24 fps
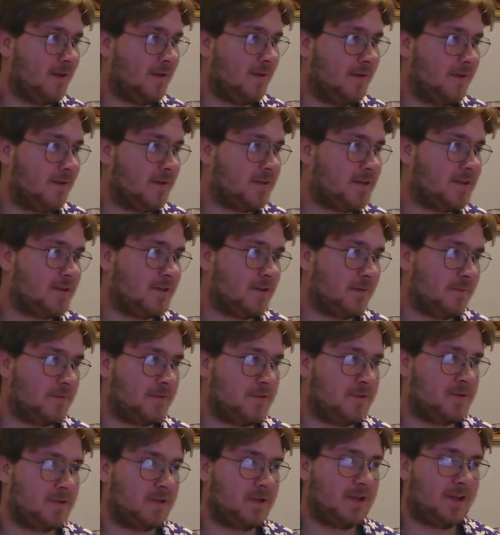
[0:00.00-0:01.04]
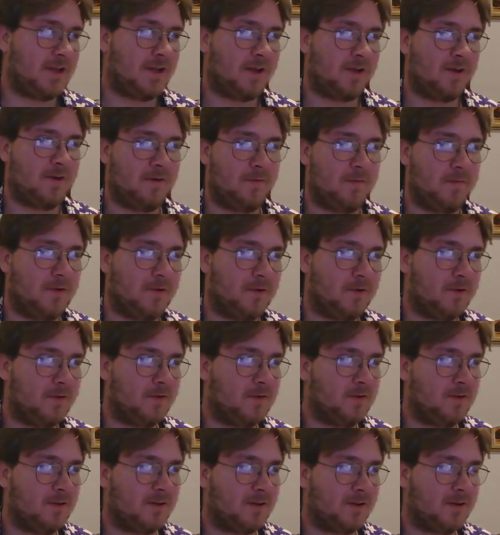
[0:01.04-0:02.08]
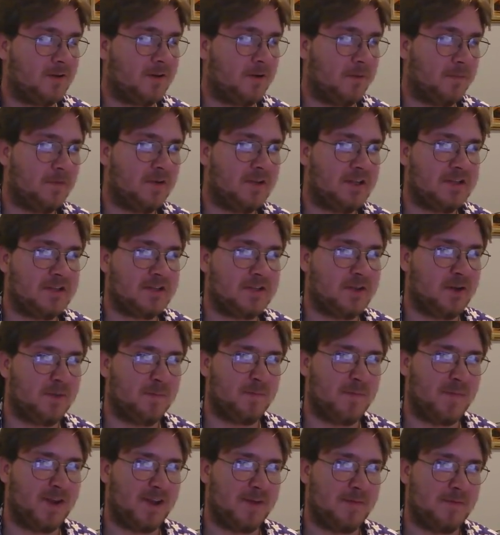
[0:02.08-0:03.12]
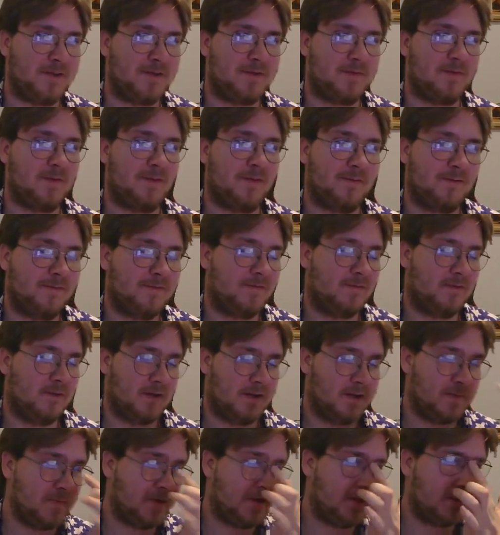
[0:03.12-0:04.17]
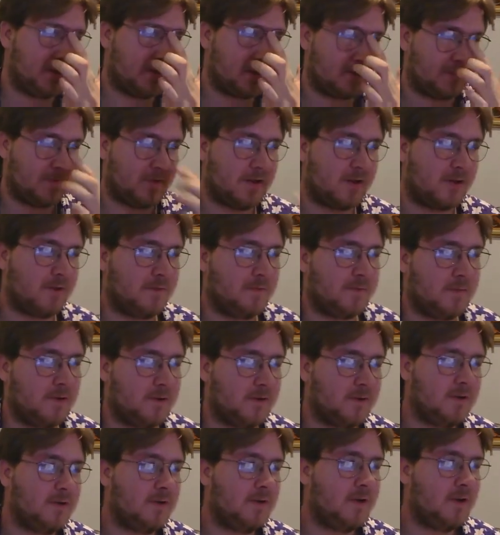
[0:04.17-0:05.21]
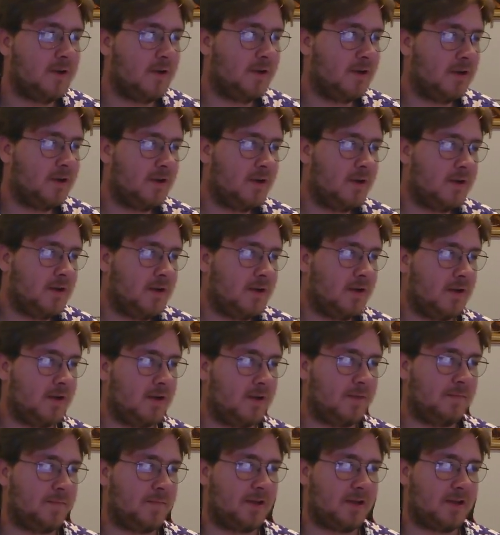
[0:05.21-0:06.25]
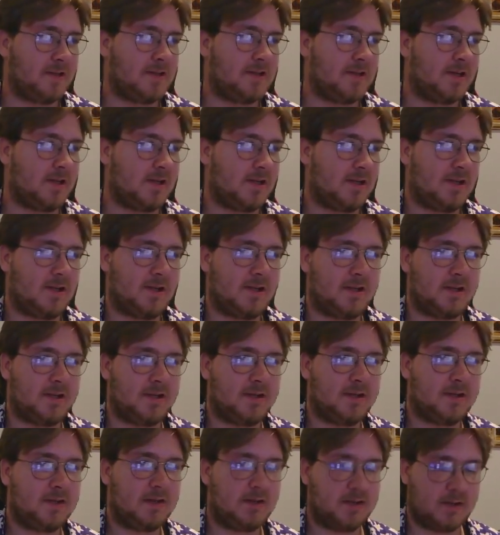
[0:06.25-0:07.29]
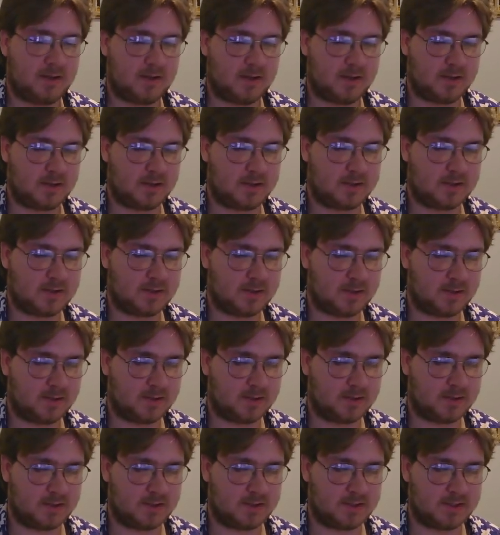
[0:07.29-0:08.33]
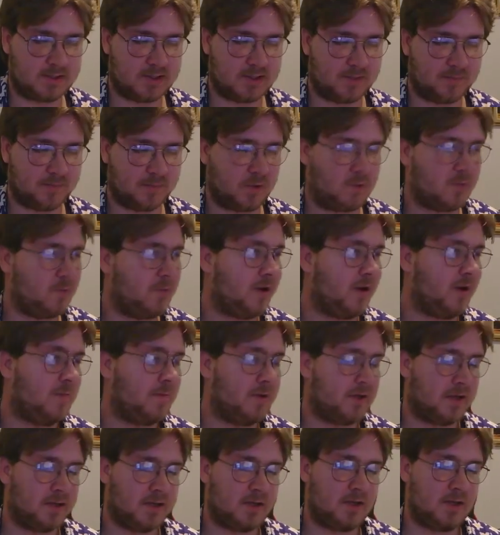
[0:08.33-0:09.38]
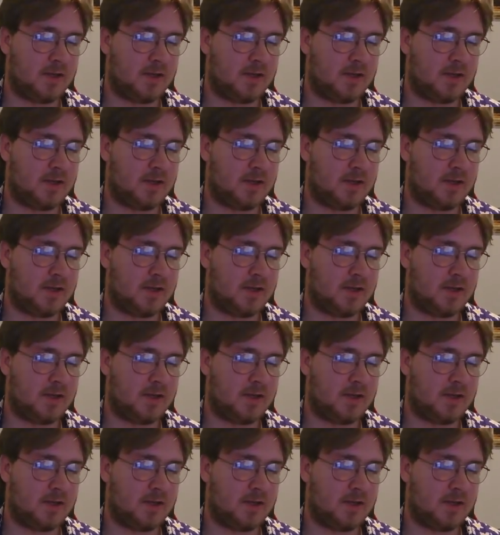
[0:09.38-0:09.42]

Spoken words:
stop to their combo. Well, not complete stop, maybe. It might stop their combo. But yeah, it halts them quite a bit.